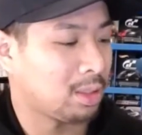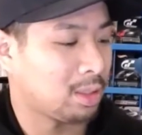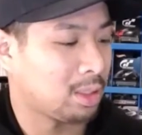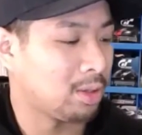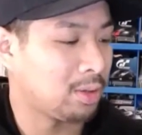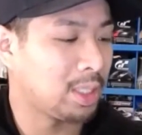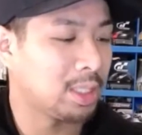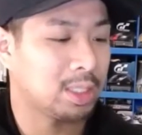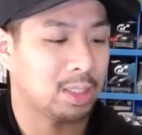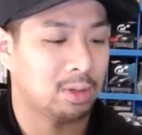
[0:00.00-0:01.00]
No
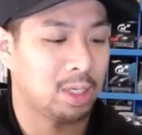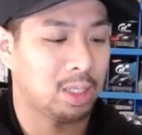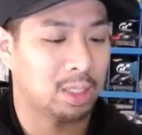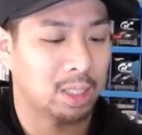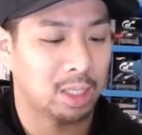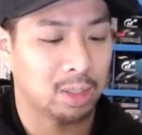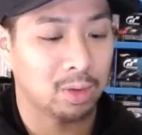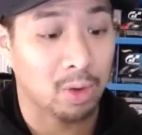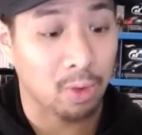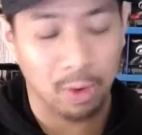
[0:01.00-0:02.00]
disc or anything, no
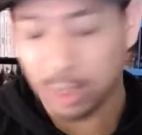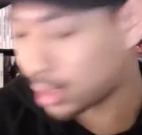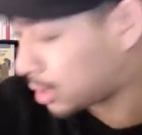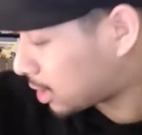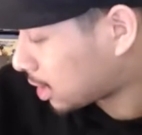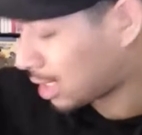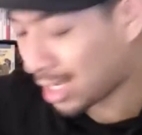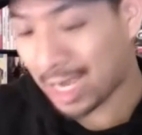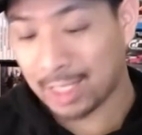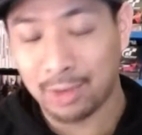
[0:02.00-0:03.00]
cords.
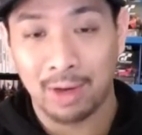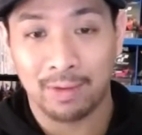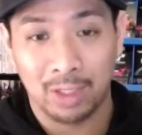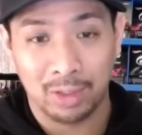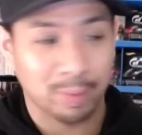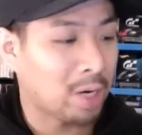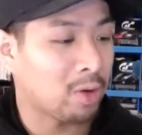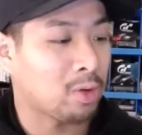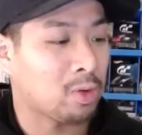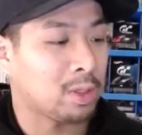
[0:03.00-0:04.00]
I do have an extra power
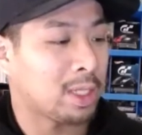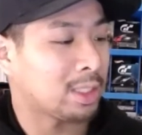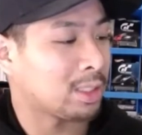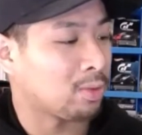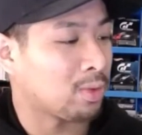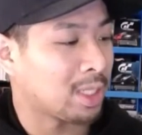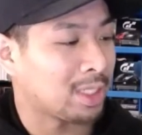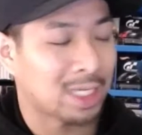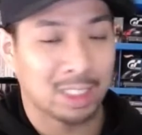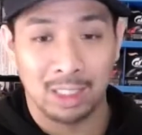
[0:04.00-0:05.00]
cord. That's the one
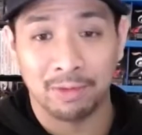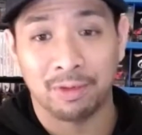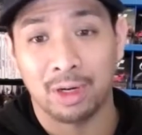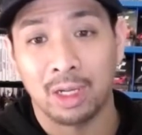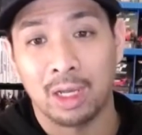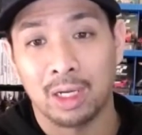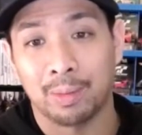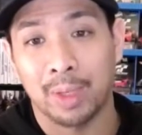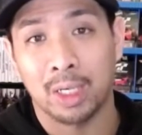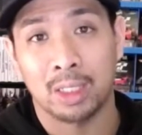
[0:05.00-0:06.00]
that's actually different
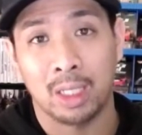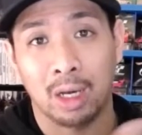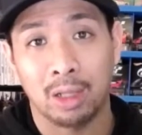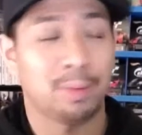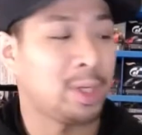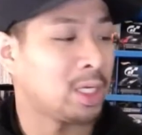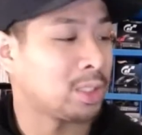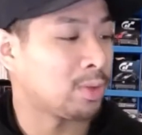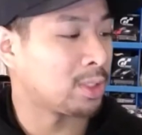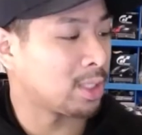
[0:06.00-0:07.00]
compared to the other
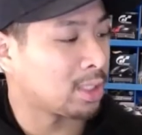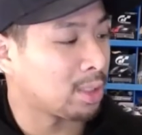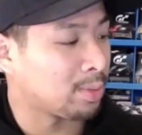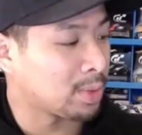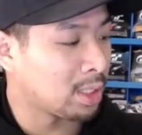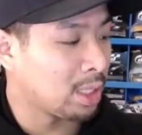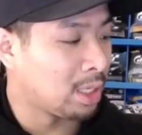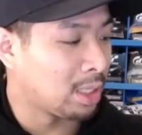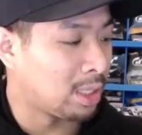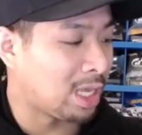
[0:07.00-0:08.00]
PS1 systems.
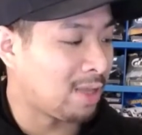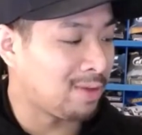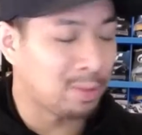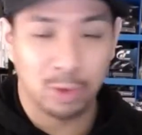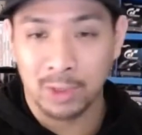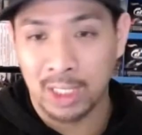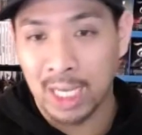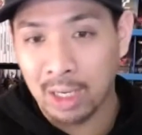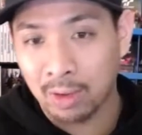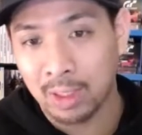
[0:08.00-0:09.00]
The AV
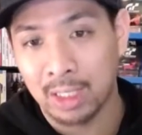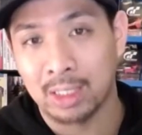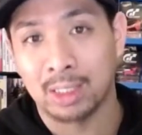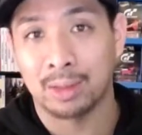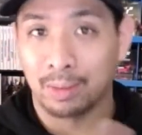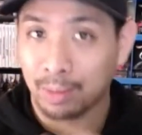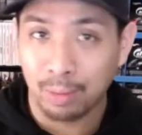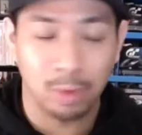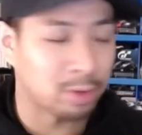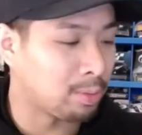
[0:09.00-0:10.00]
multi-out is
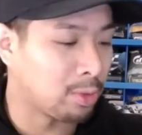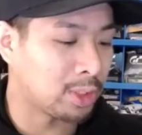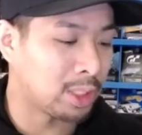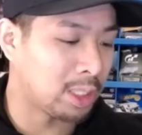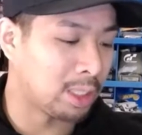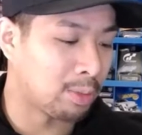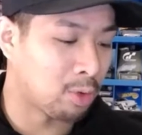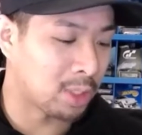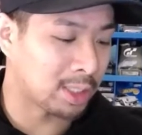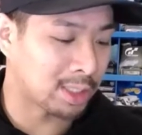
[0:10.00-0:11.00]
mostly
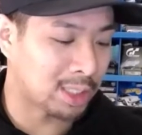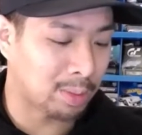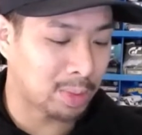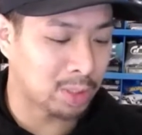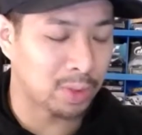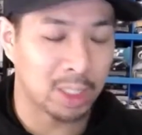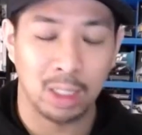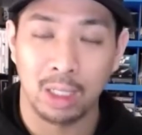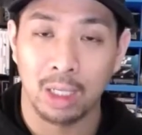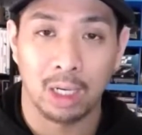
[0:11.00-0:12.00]
more or less the same
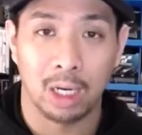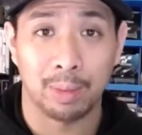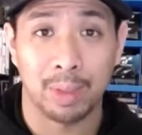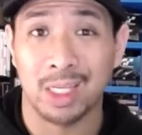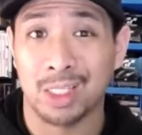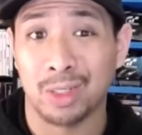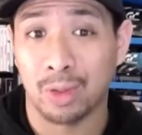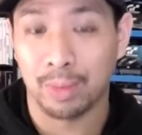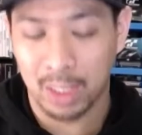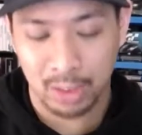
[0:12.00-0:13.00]
between PS2
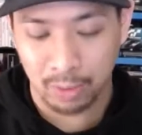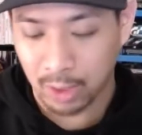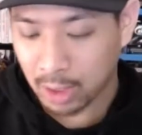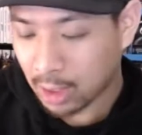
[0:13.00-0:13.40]
and PS1.